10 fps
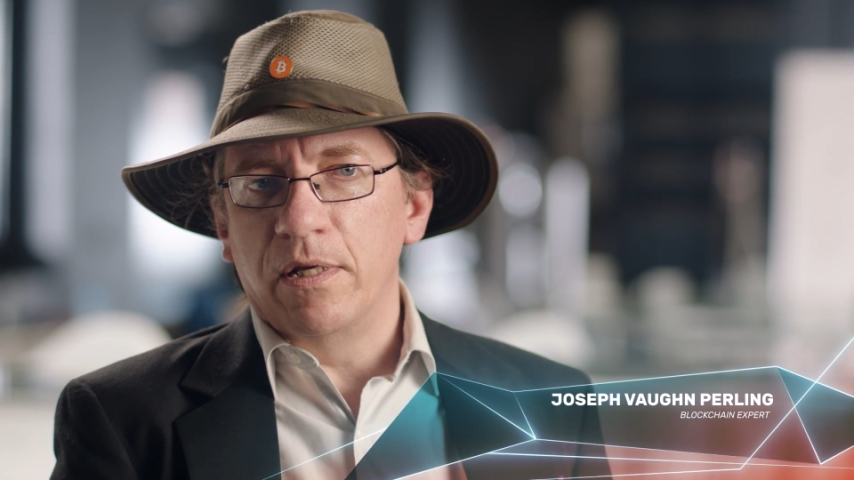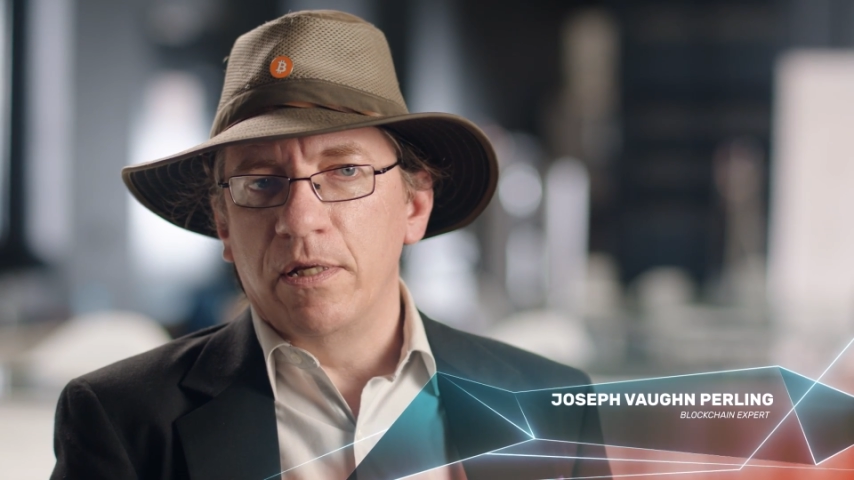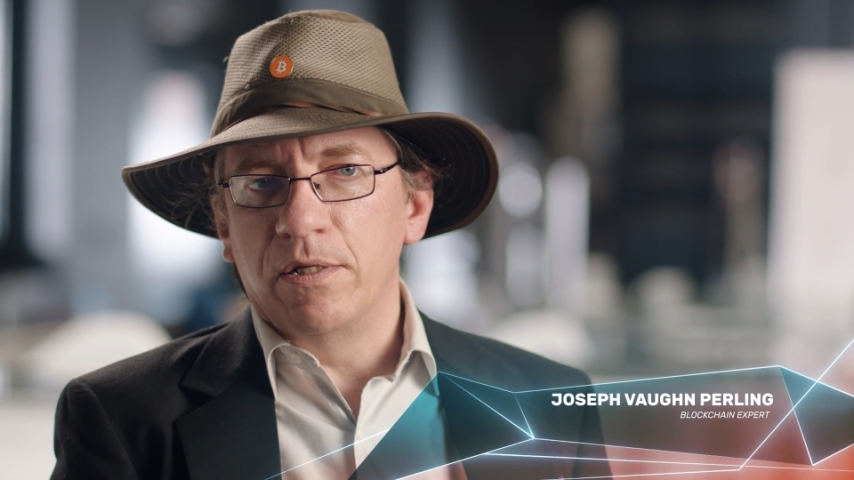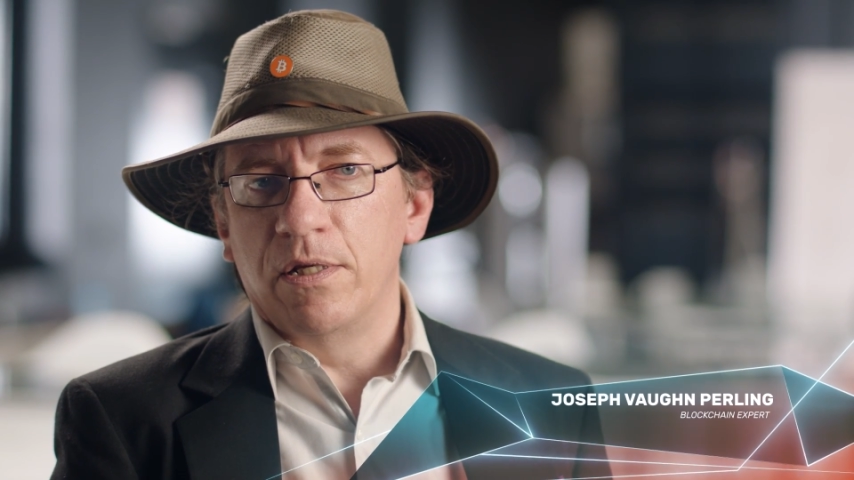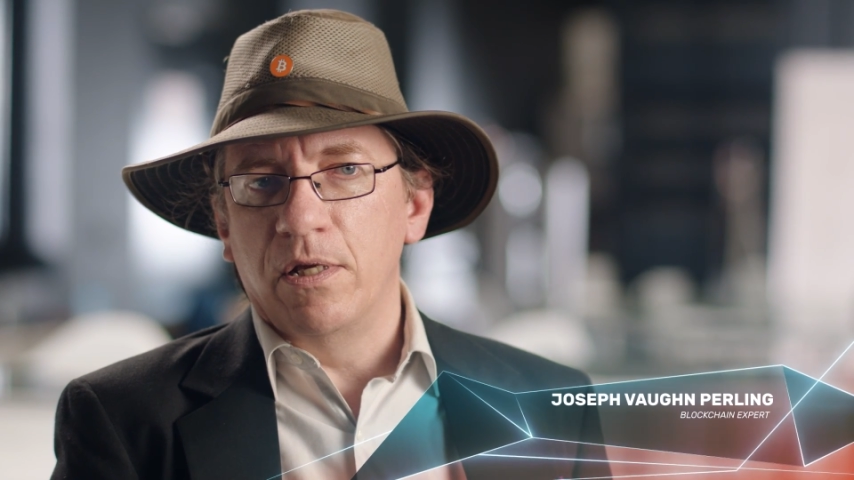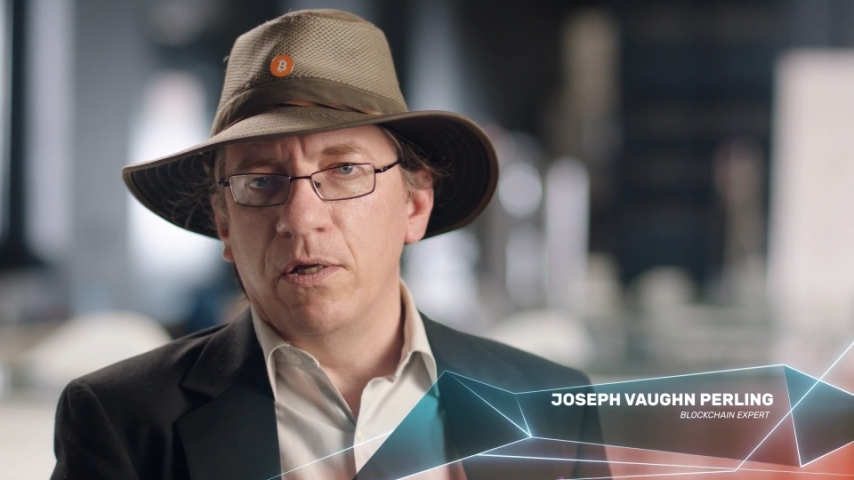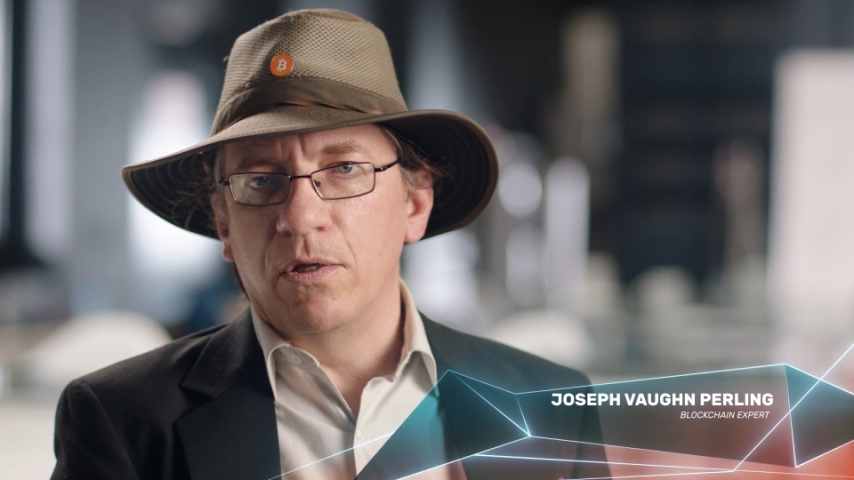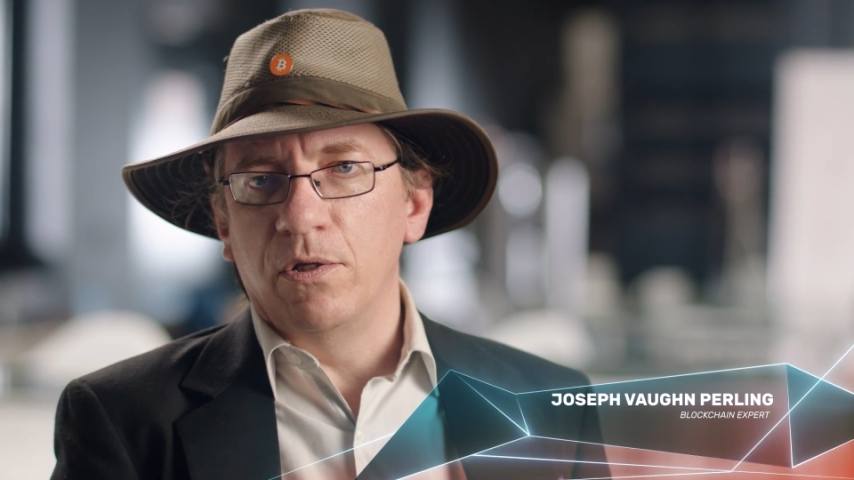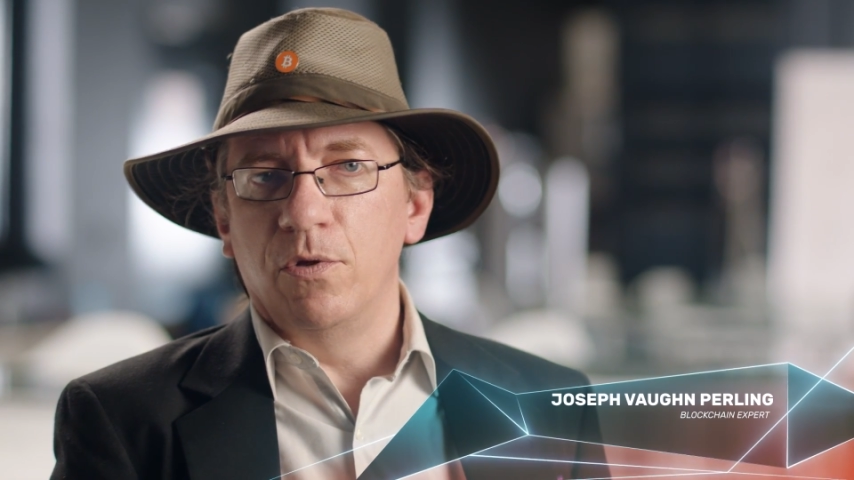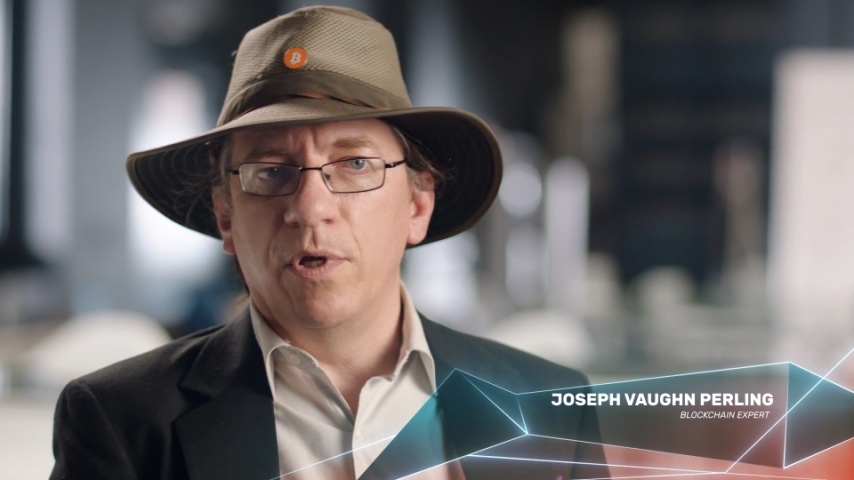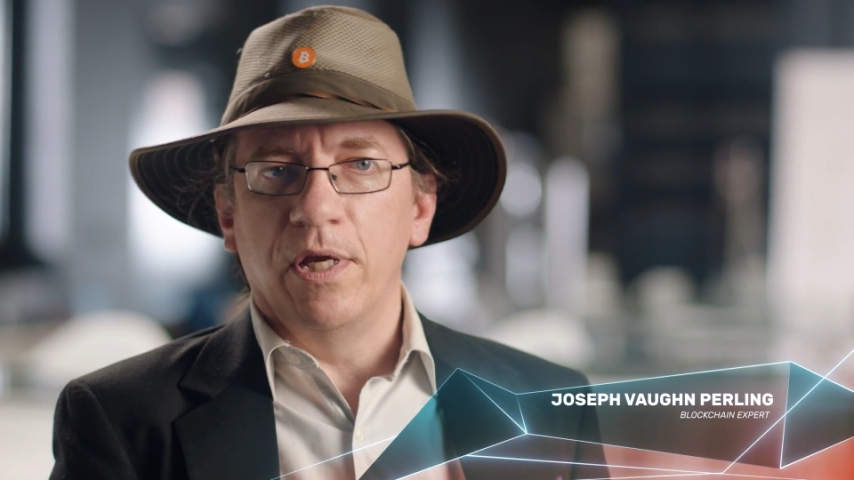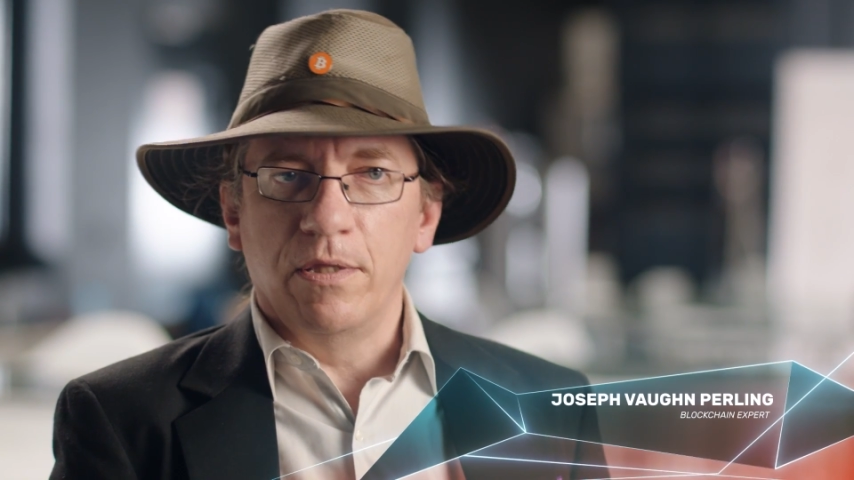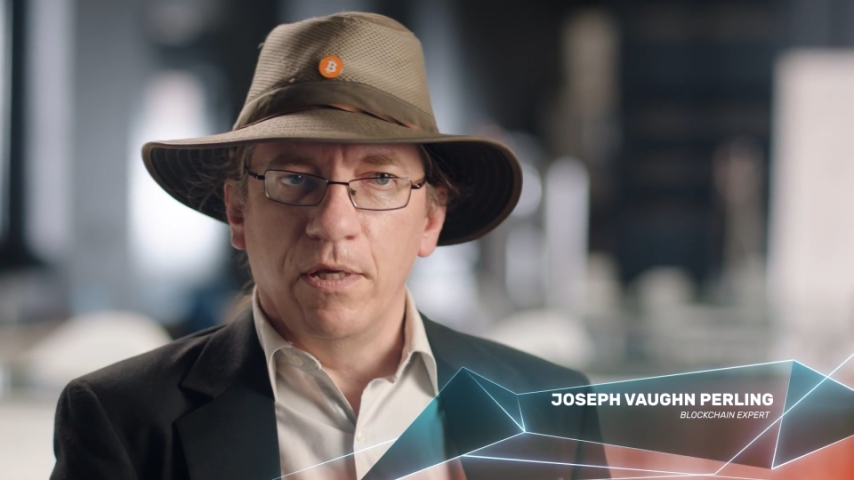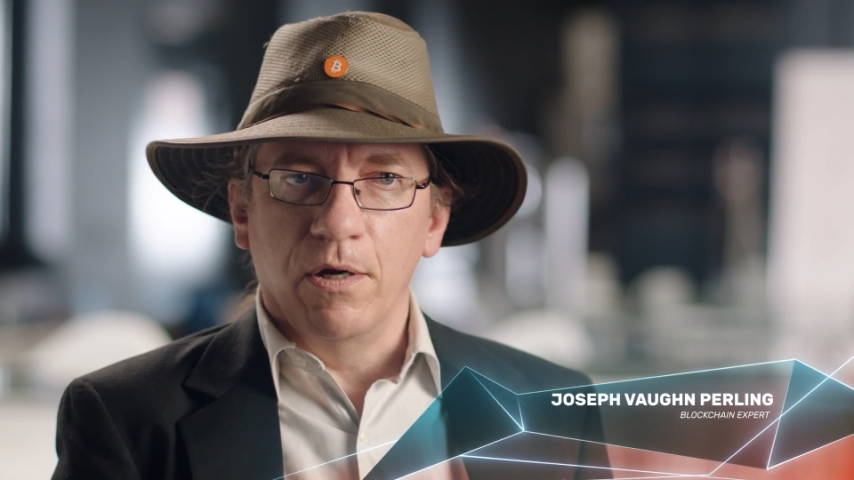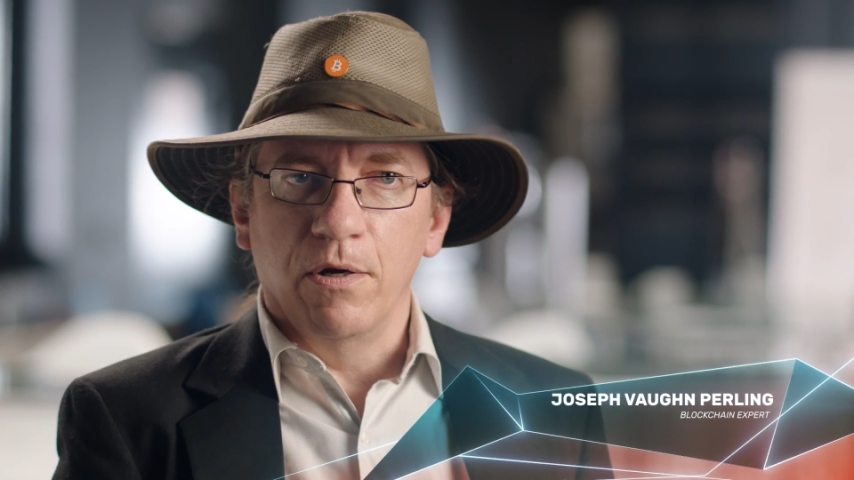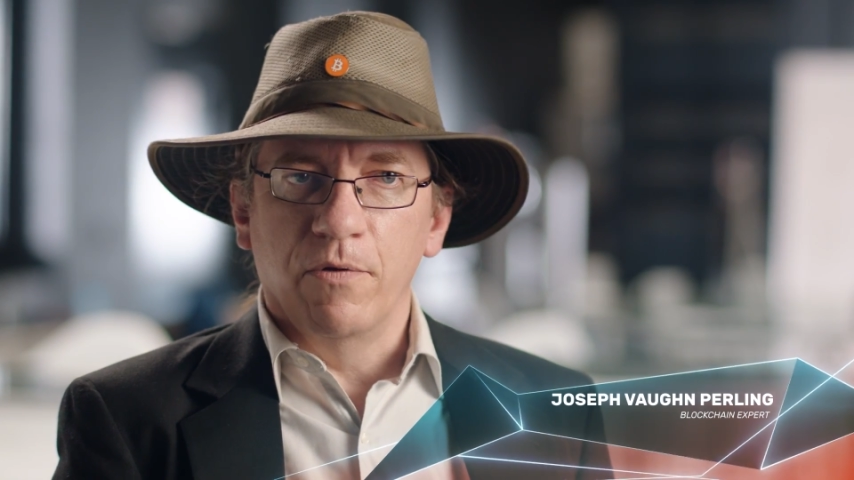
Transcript: until you get there.